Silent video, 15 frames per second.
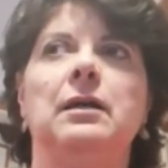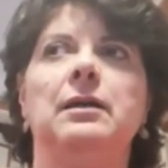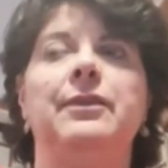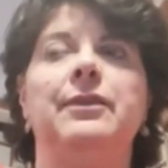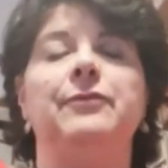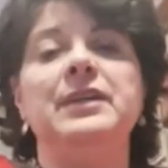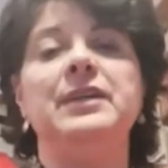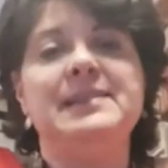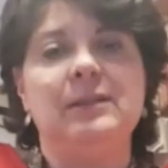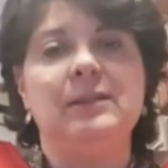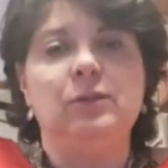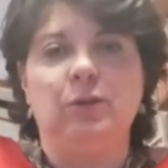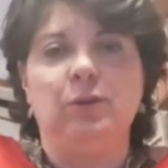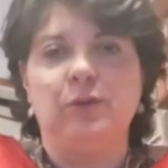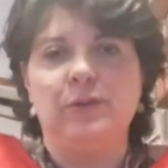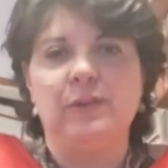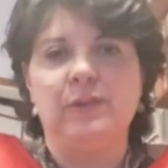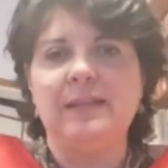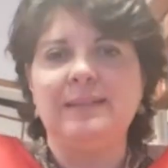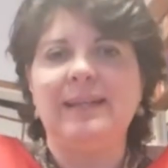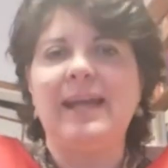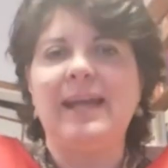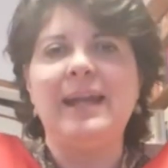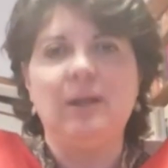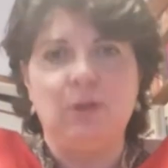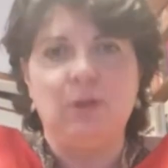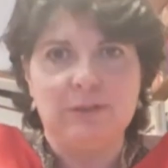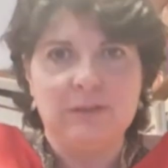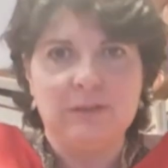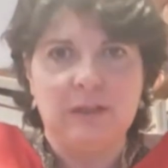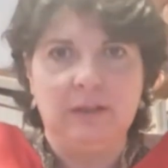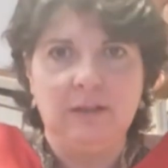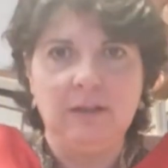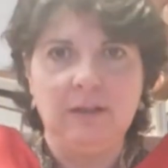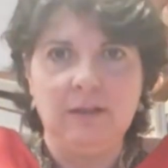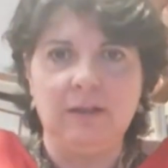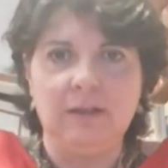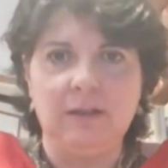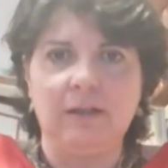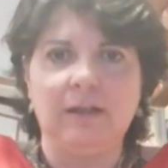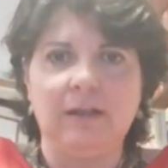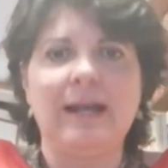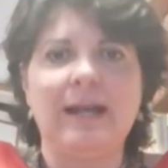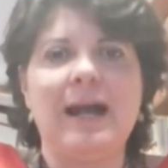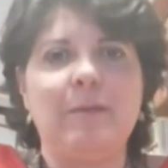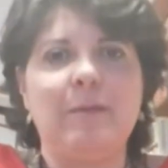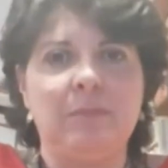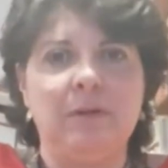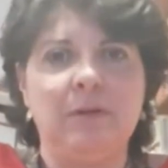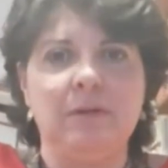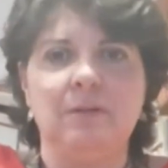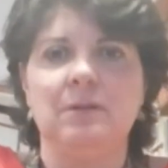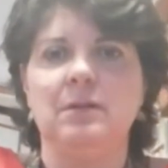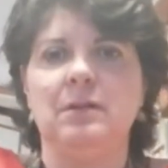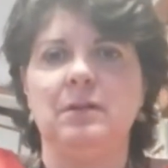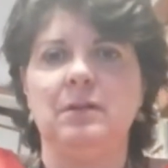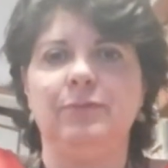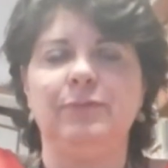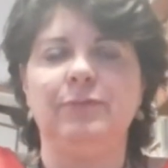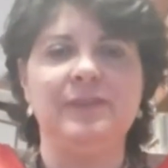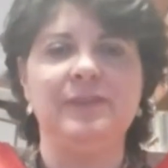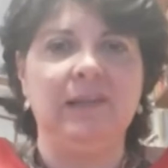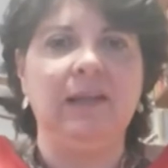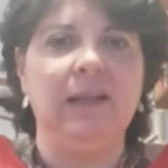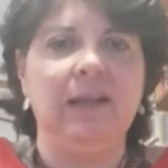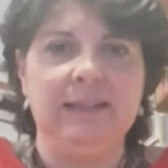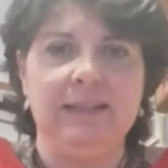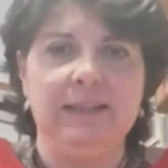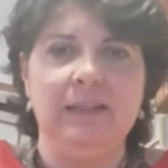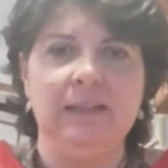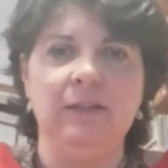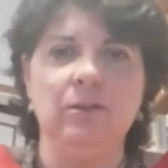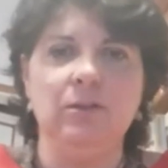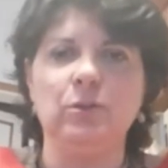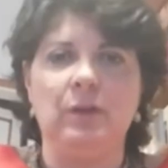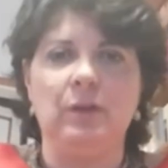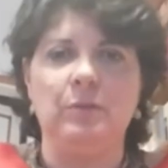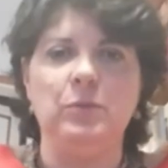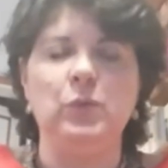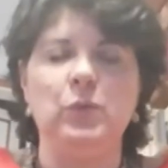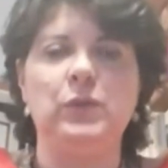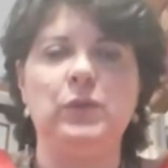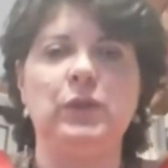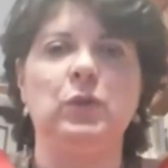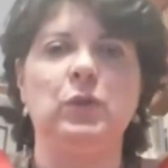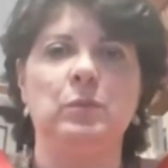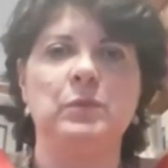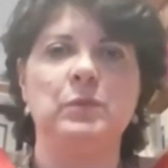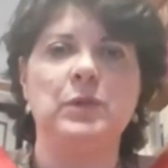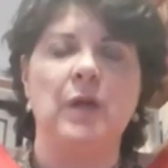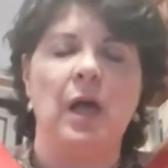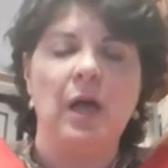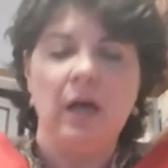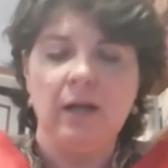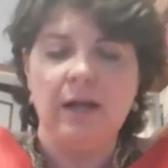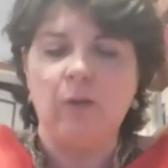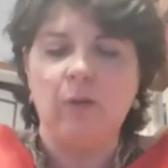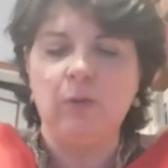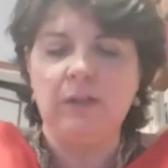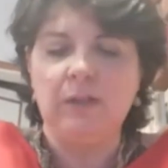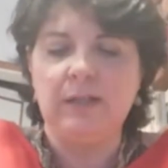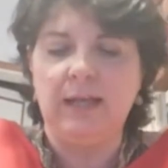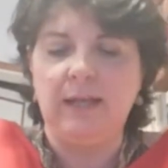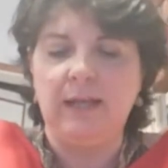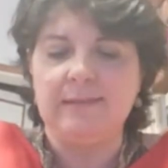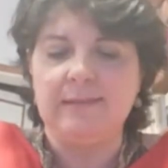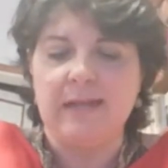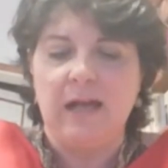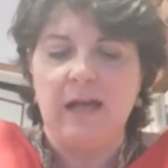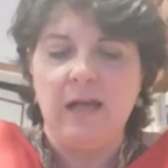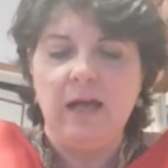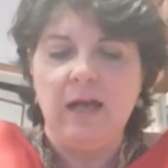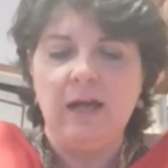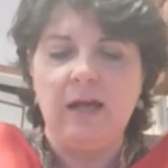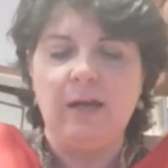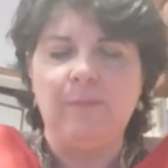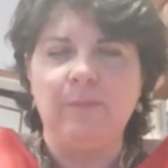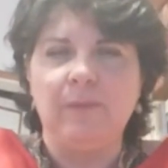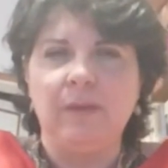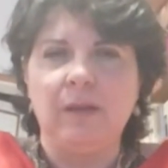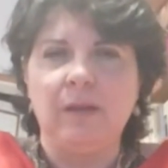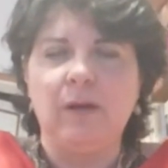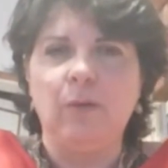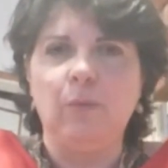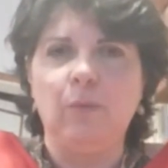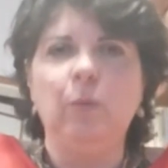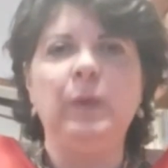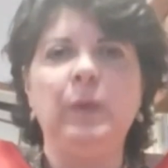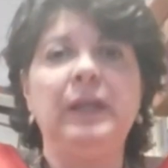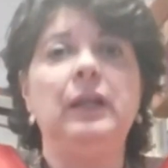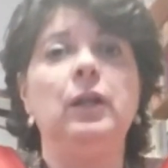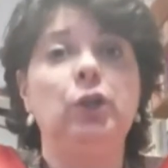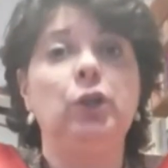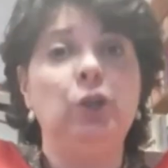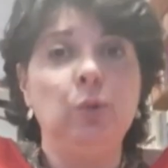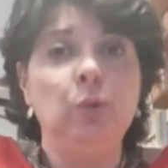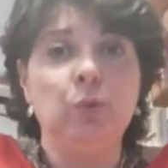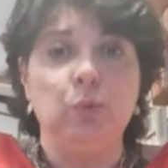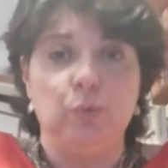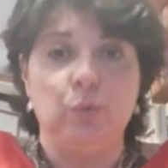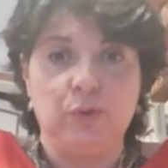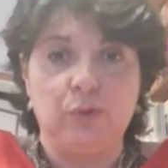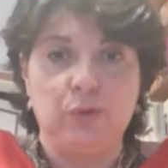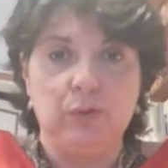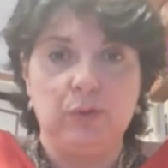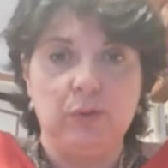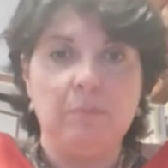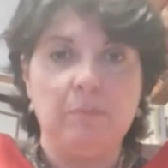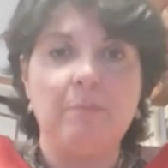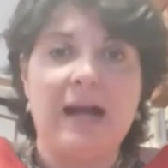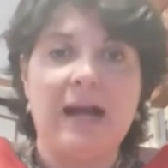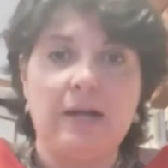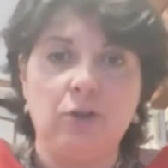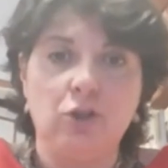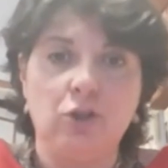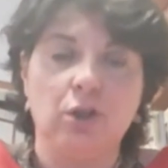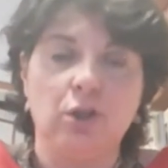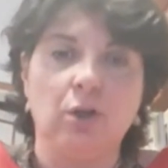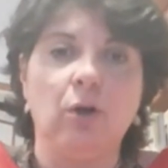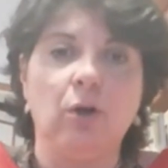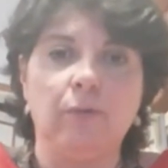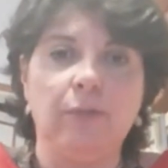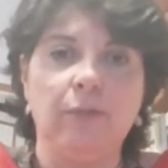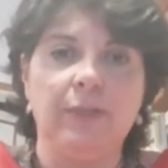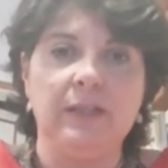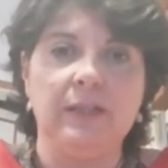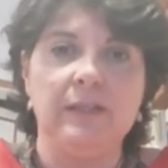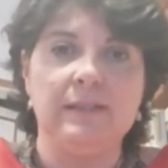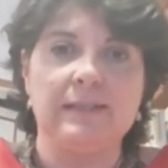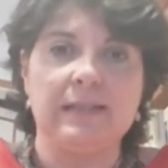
visitors that cannot come physically into the museums nowadays will use much of these